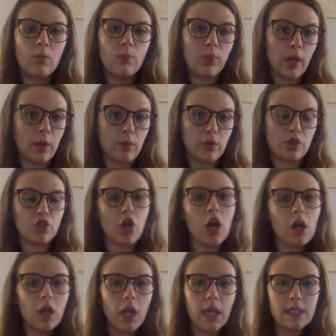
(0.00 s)
playing with
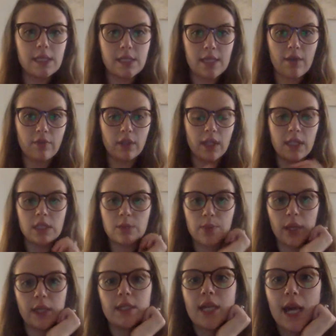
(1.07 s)
chalk and 7 kids
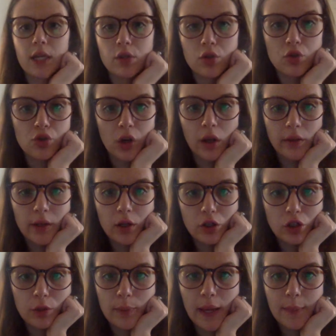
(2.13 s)
playing tag. So draw that on
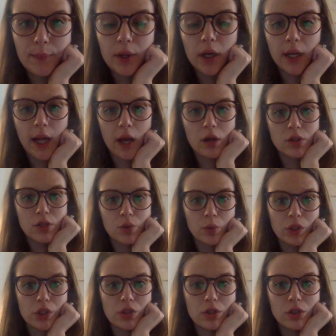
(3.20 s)
your paper, and I also
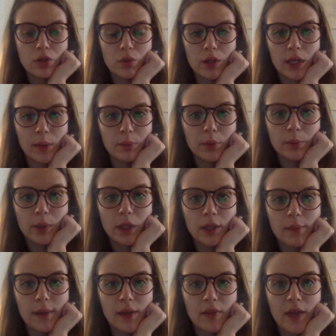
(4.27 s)
want you to do a number bond
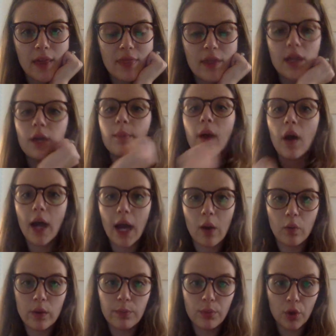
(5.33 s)
about that. Think about how
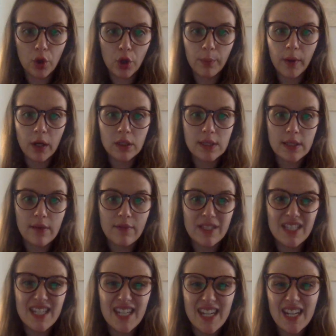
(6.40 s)
we broke apart
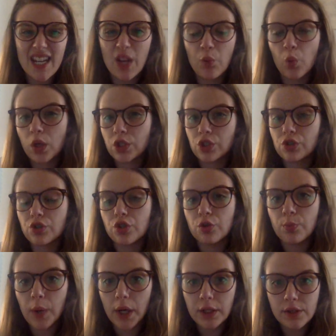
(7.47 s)
17 and what your two
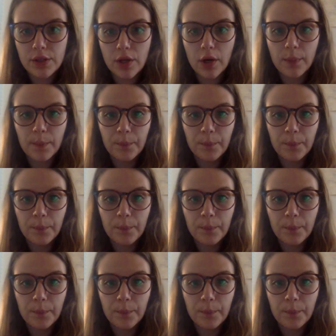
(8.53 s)
parts are.